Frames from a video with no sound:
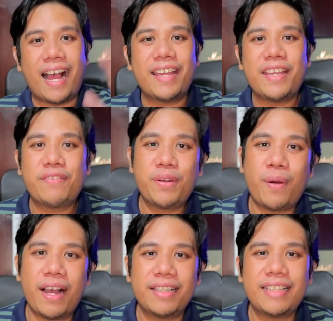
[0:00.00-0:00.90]
Hi
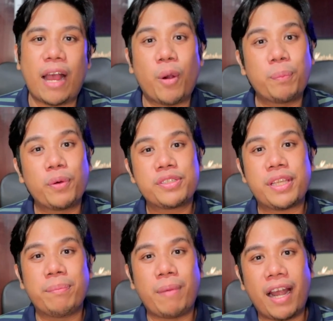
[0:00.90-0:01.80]
everyone, ako po
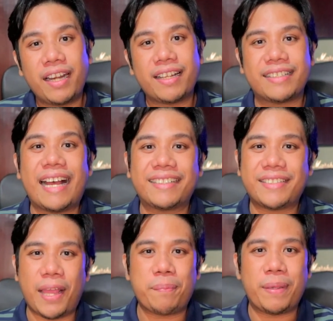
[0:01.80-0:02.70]
si Mark
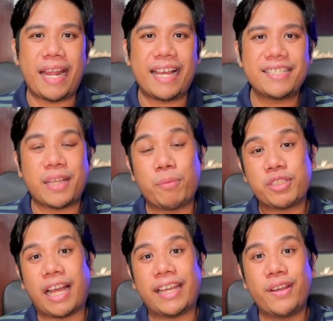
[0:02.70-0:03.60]
ng Techpinas.
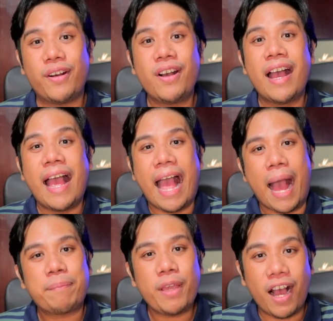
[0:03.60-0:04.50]
Kamusta kayo?
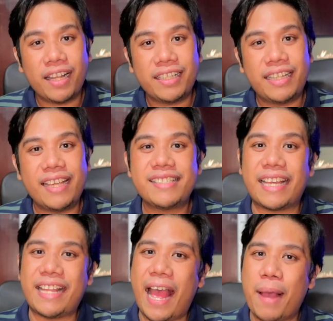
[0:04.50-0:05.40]
Happy
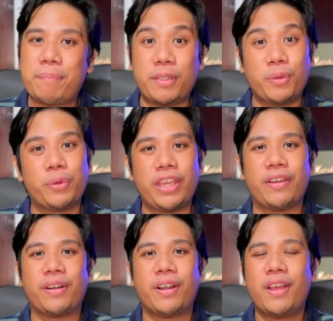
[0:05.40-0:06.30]
Holidays and Happy New
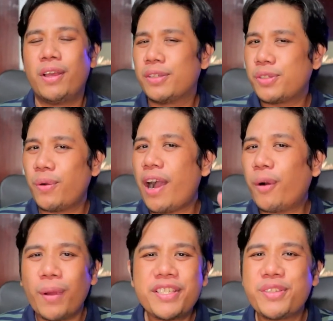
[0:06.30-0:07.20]
Year. So
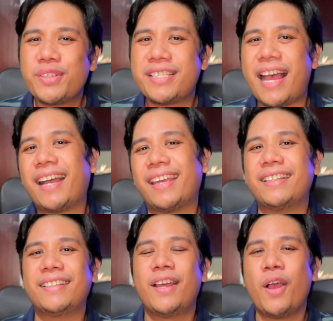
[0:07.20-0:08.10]
ang question sa
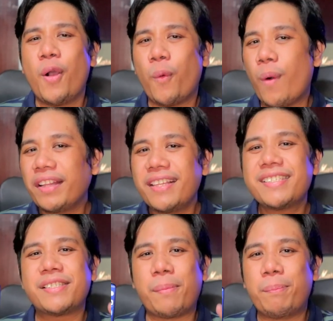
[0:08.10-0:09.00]
akin, what
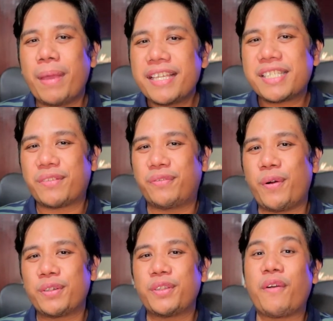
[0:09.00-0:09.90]
is the best
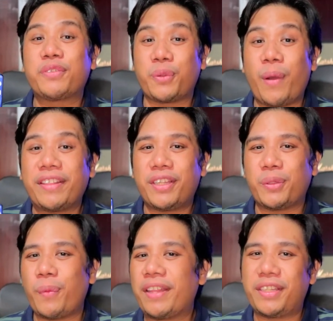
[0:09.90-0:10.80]
phone of
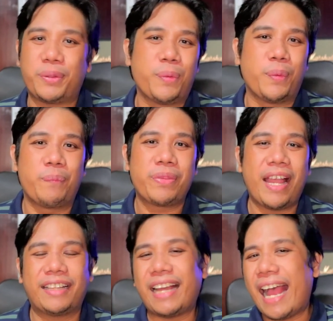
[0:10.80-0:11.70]
2022?
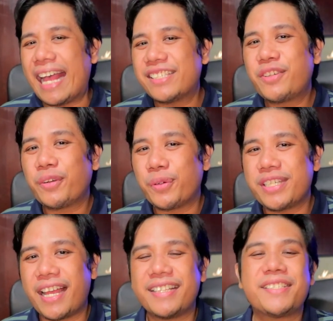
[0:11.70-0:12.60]
At ang answer ko
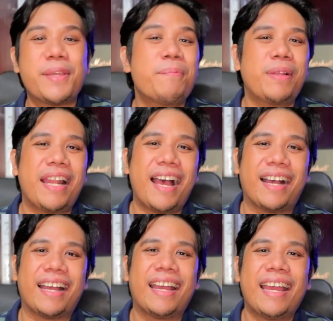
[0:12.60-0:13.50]
dyan, simple
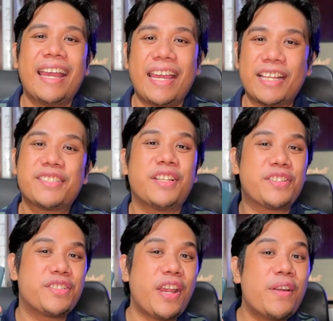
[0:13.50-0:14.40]
lang, it's the
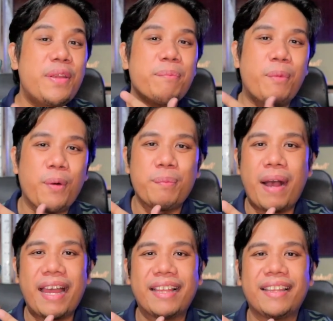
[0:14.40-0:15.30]
Cherry
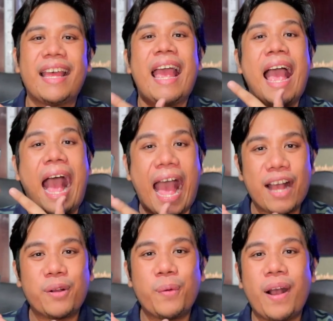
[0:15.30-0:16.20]
Mobile
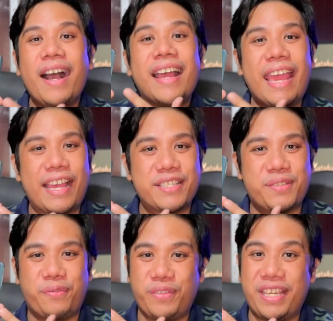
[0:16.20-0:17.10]
Aqua
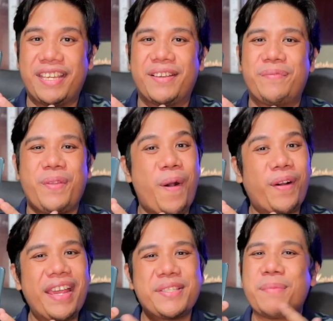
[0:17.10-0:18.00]
SV.
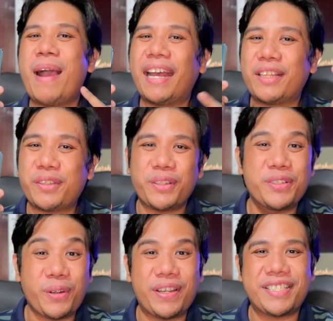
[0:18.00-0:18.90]
Okay, so bakit ito
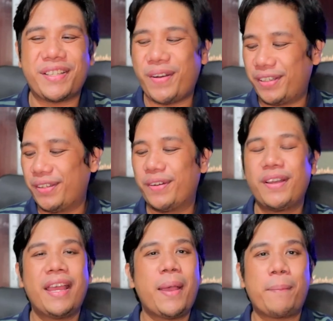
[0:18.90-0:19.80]
yung choice ko, no?
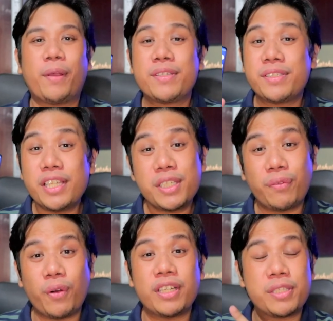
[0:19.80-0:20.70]
Because this
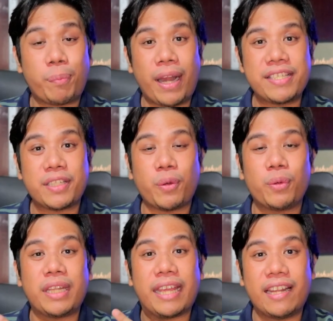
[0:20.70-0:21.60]
phone is priced at
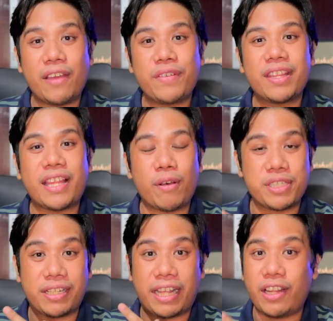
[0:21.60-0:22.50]
only
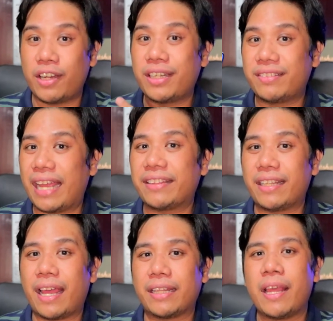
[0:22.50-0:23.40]

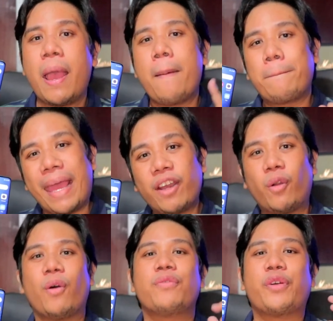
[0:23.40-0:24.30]
11,999.
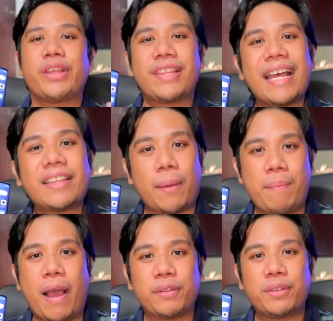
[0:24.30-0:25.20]
Pero for that
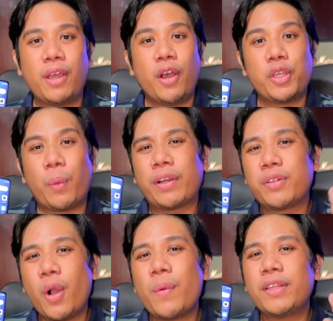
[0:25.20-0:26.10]
amount, you are
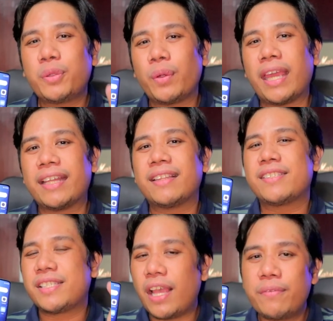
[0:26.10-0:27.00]
going to get
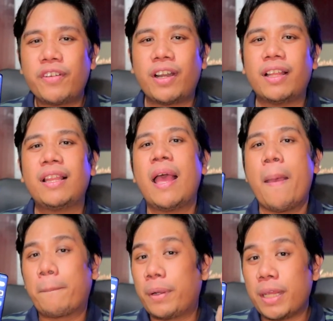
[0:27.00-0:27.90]
several
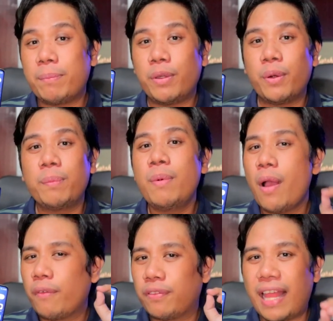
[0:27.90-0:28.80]

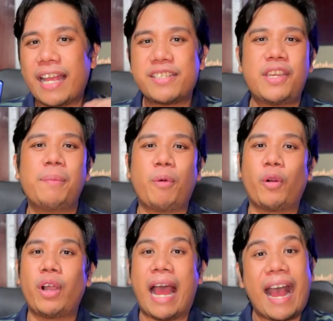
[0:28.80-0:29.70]
premium, flagship,
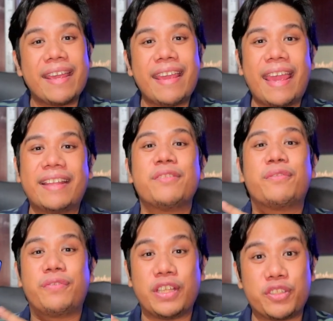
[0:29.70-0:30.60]
or high-end
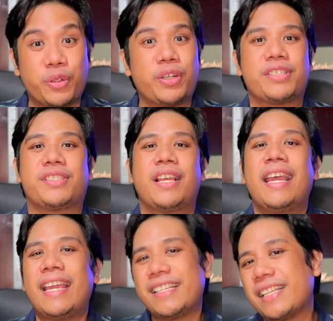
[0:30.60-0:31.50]
features.
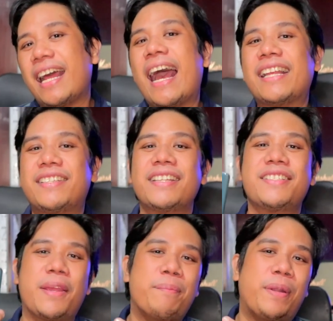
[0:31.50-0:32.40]
Isa na nga dyan,
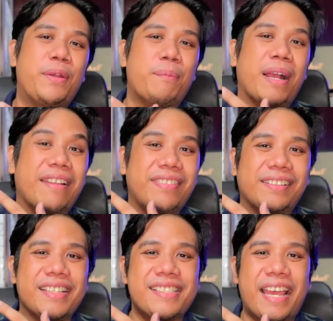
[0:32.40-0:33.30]
syempre, yung
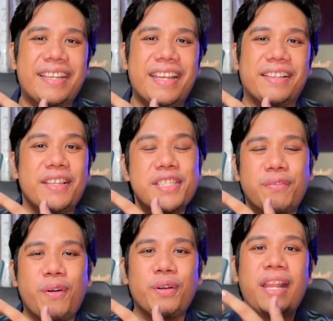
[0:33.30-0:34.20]
magandang design niya. This
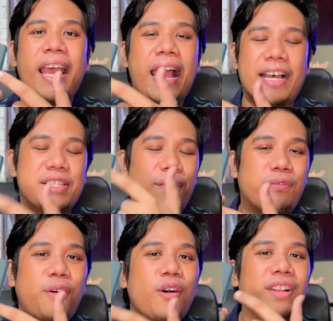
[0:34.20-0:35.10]
phone has a
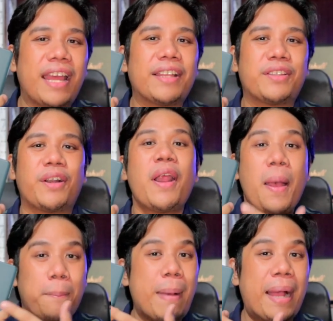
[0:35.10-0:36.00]
faux
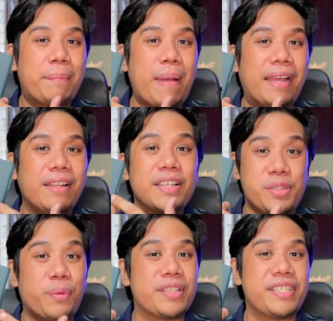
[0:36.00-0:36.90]
leather back panel,
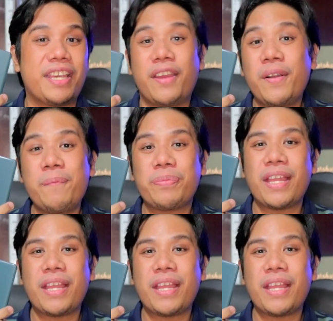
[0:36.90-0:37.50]
as you can see here.